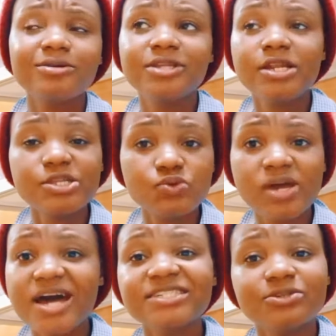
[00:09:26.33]
the little
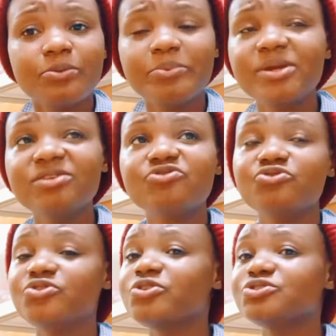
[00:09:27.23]
cash on me to
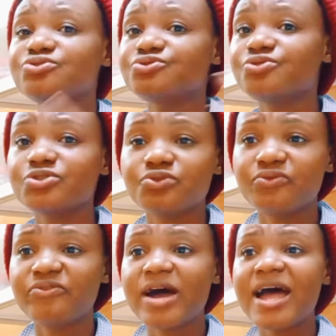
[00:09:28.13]
just cross
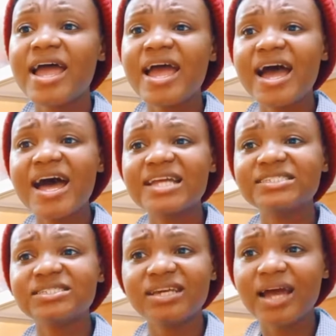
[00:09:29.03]
over, and